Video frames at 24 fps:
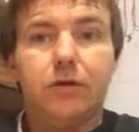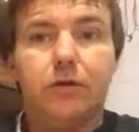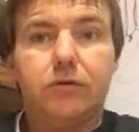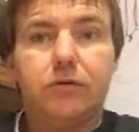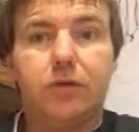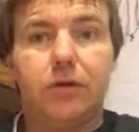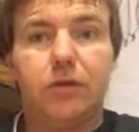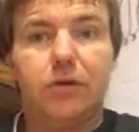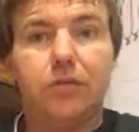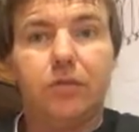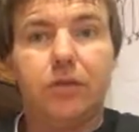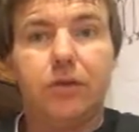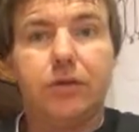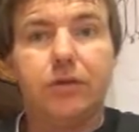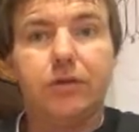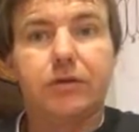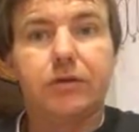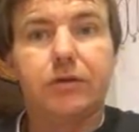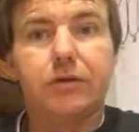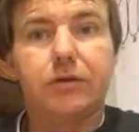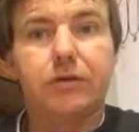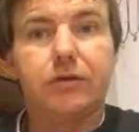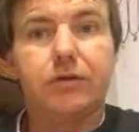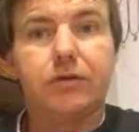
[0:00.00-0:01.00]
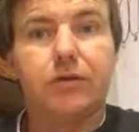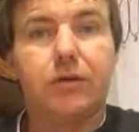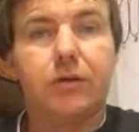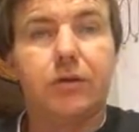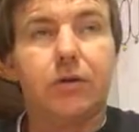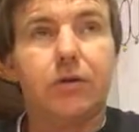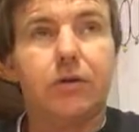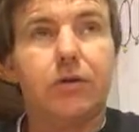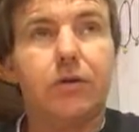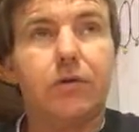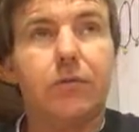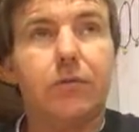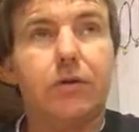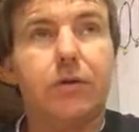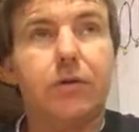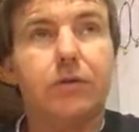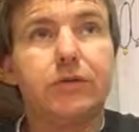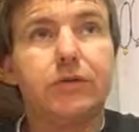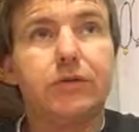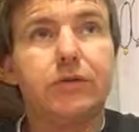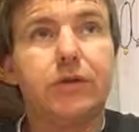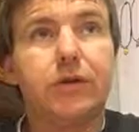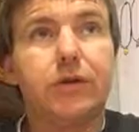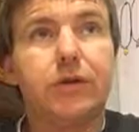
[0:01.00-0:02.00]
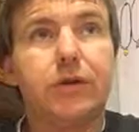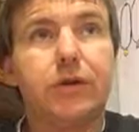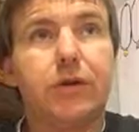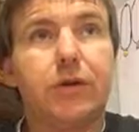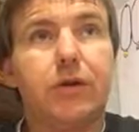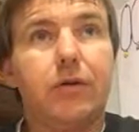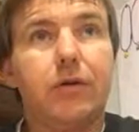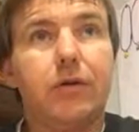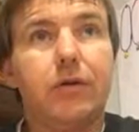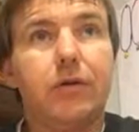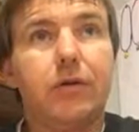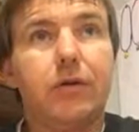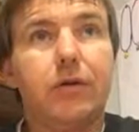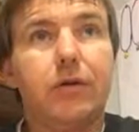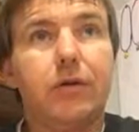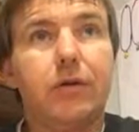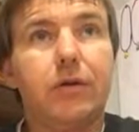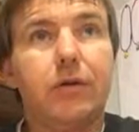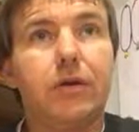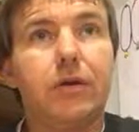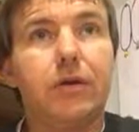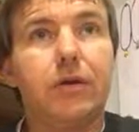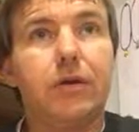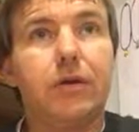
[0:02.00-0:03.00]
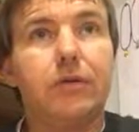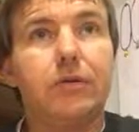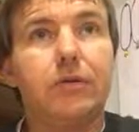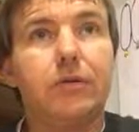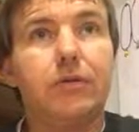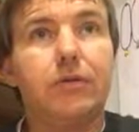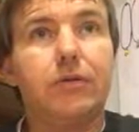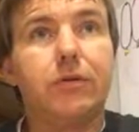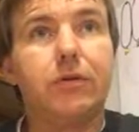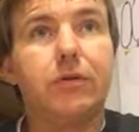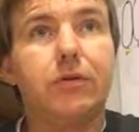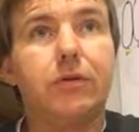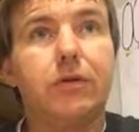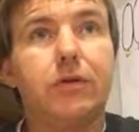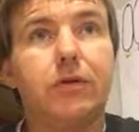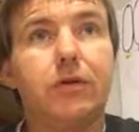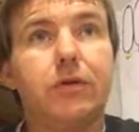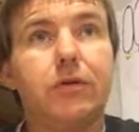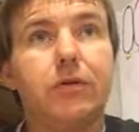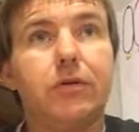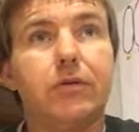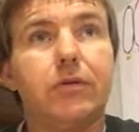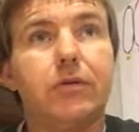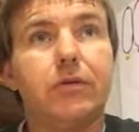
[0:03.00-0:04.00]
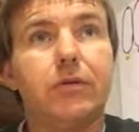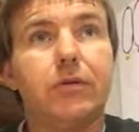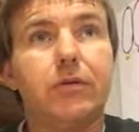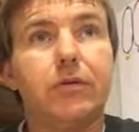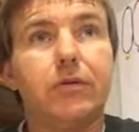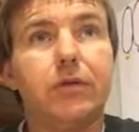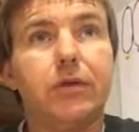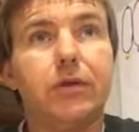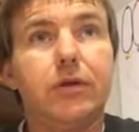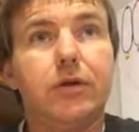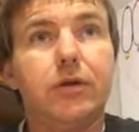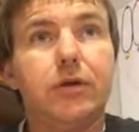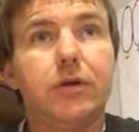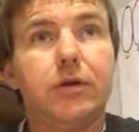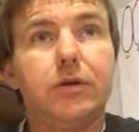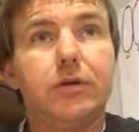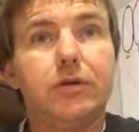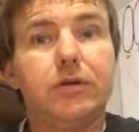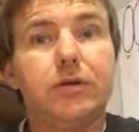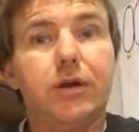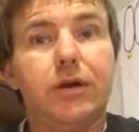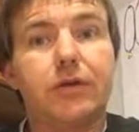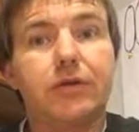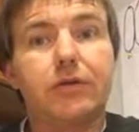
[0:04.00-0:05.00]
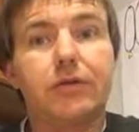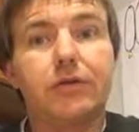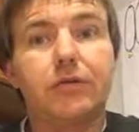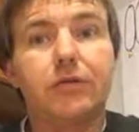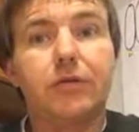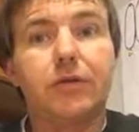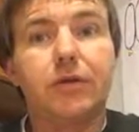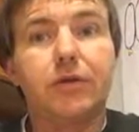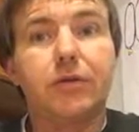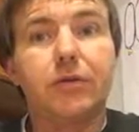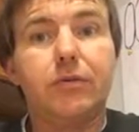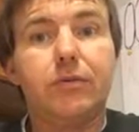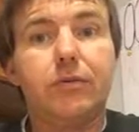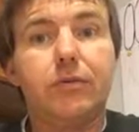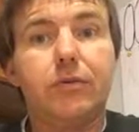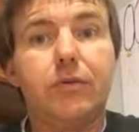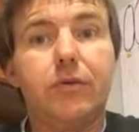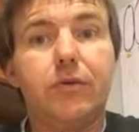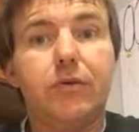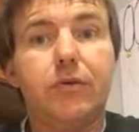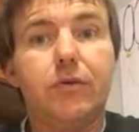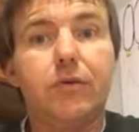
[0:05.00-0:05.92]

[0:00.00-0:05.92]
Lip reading: soft plastics are a good way to start out. You can either Texas rig them,